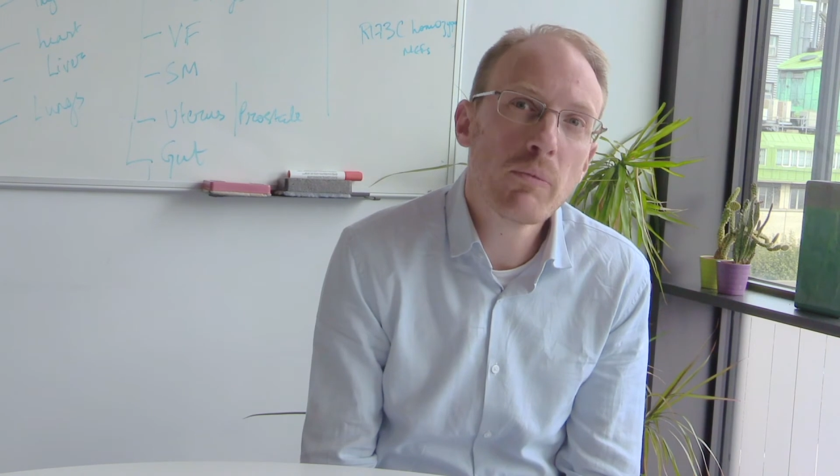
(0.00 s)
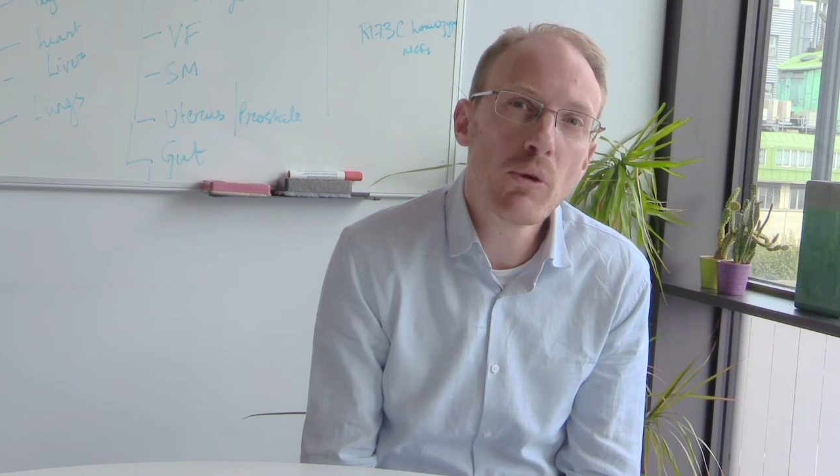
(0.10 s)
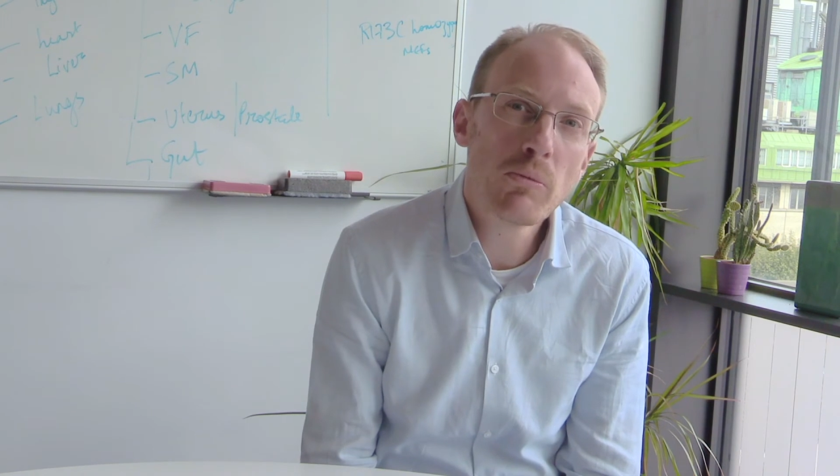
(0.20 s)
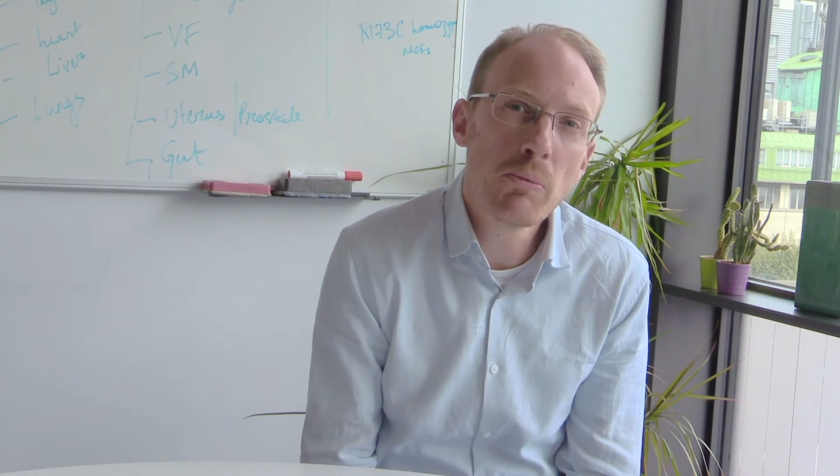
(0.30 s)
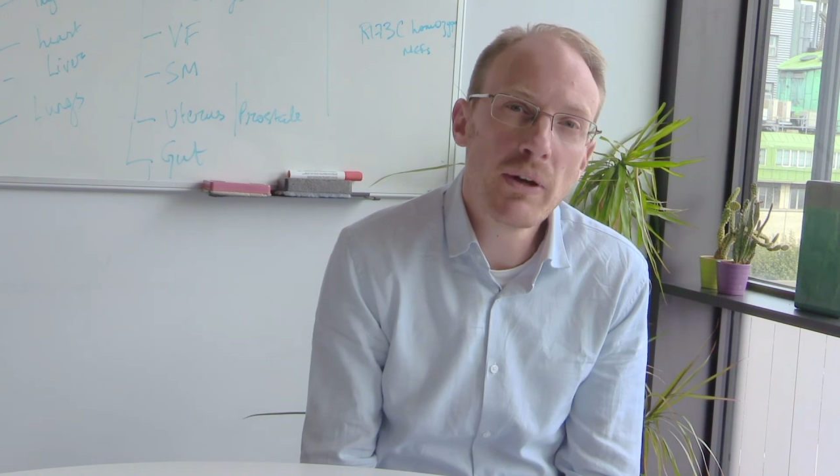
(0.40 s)

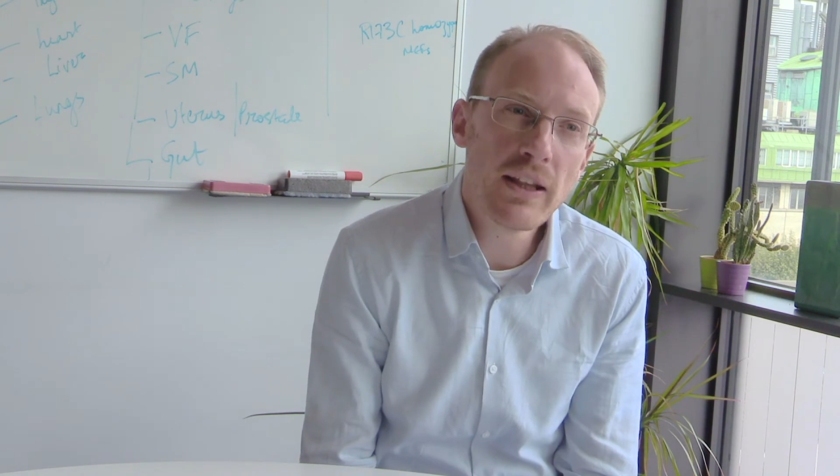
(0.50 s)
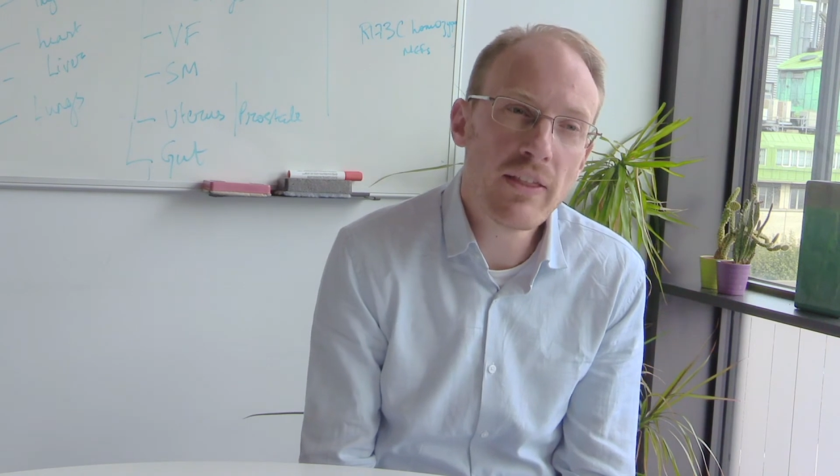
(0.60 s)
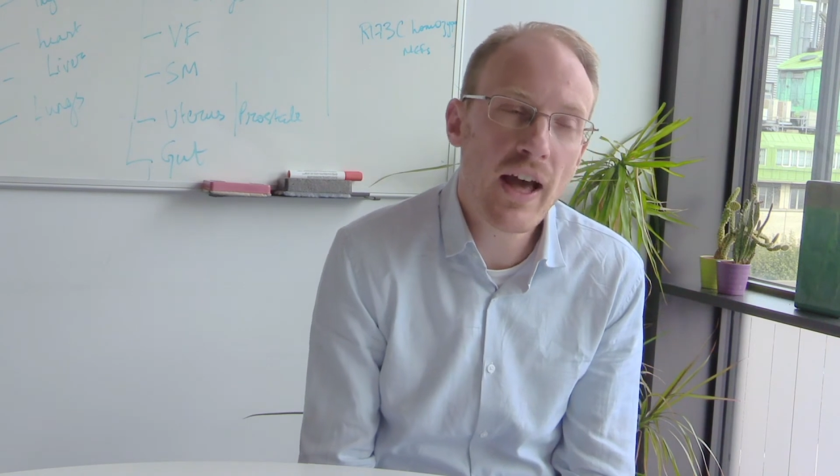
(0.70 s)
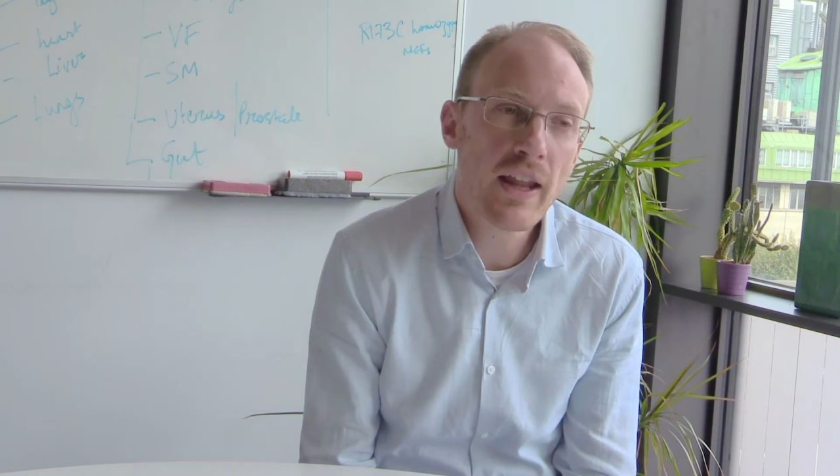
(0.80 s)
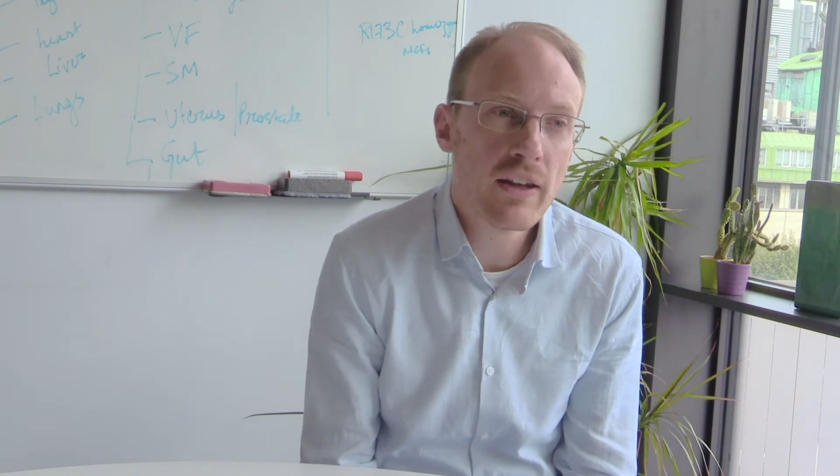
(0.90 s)
probably
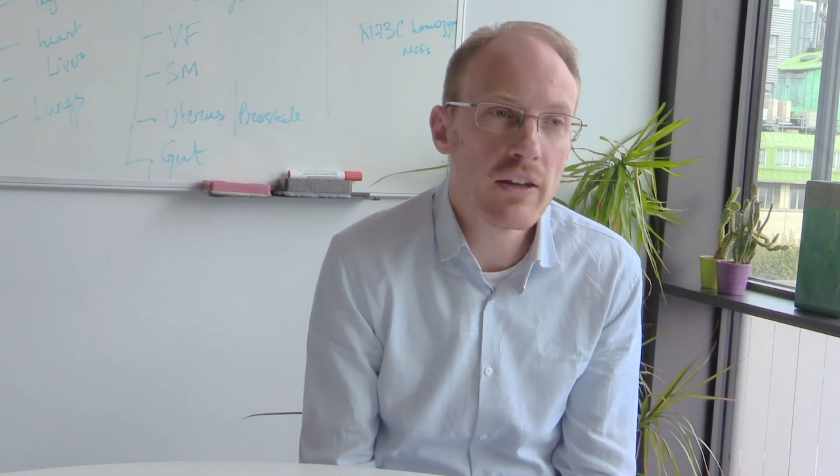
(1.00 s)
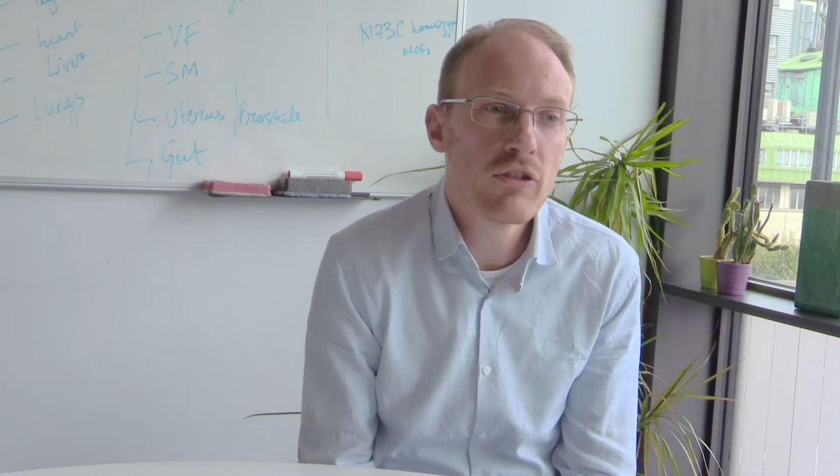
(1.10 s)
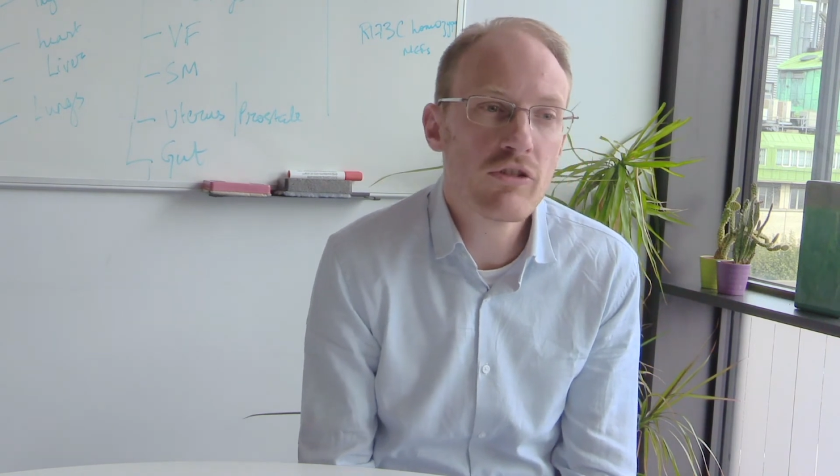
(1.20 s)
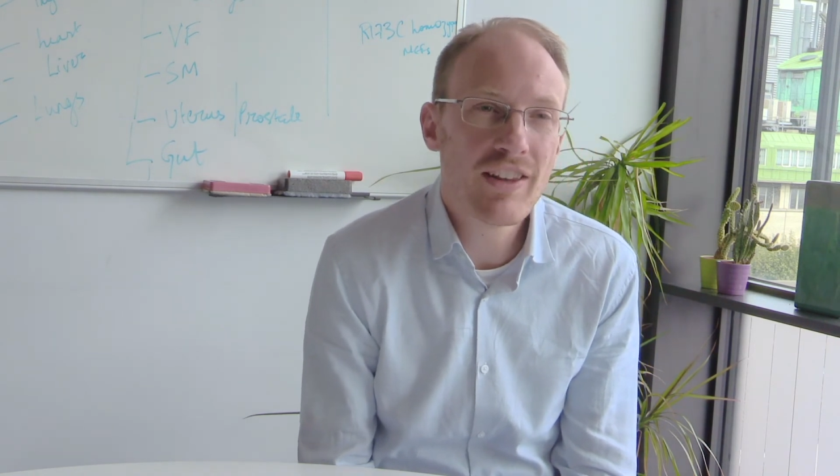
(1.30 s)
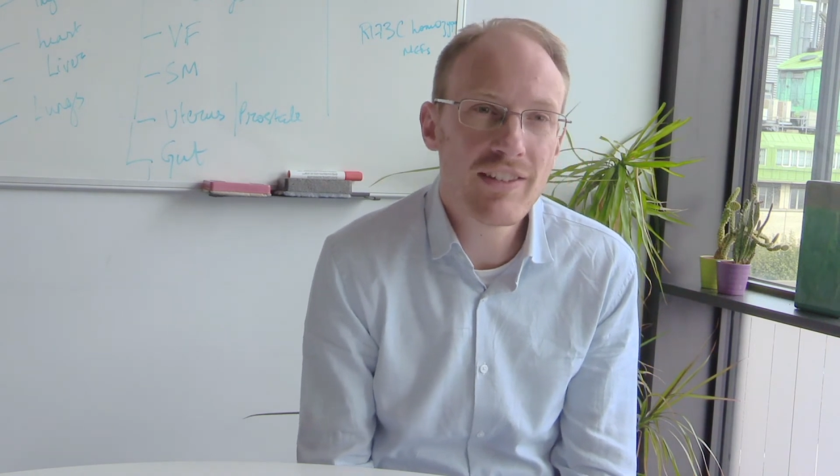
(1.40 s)
than
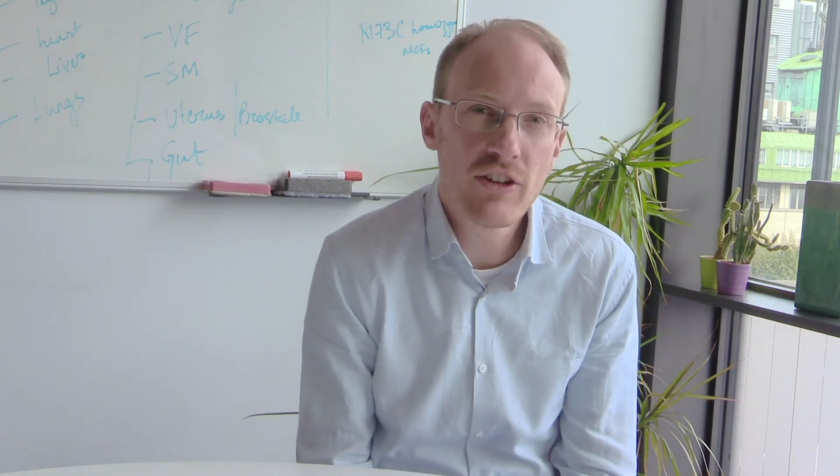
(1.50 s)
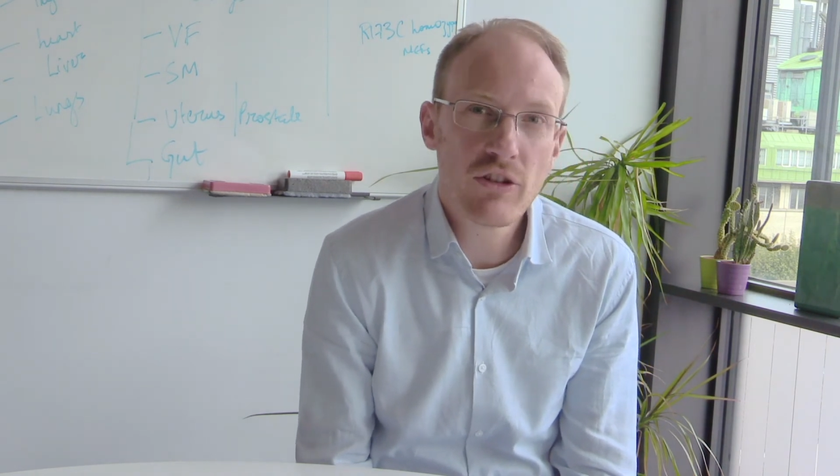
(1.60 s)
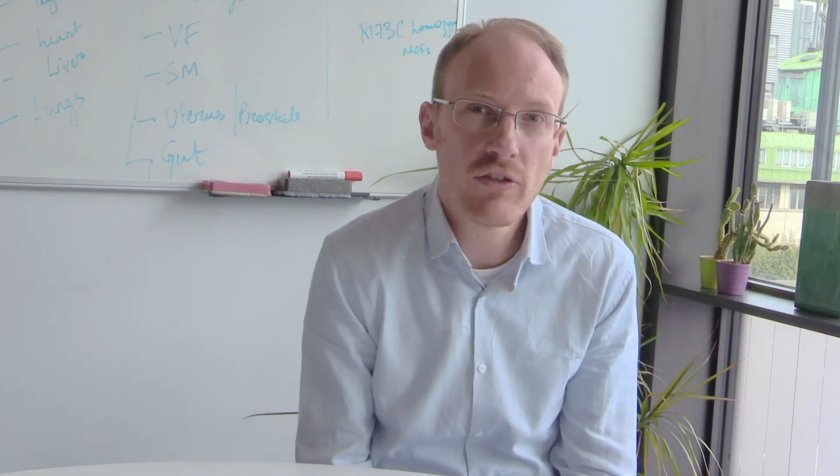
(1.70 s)
translation